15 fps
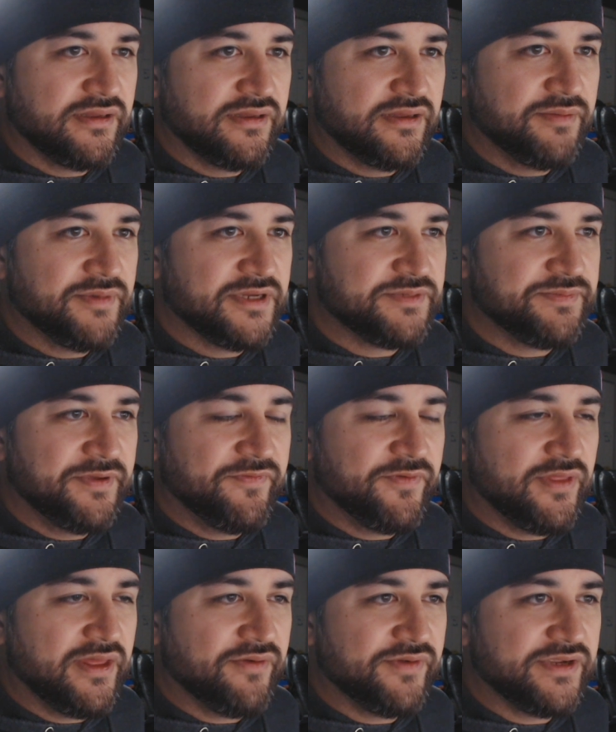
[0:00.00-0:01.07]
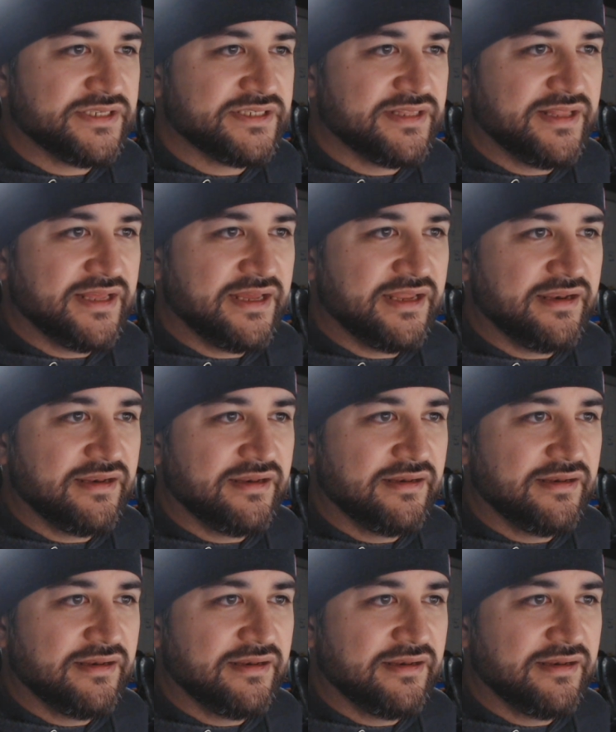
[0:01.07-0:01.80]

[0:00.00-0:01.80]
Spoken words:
it must be for that reason that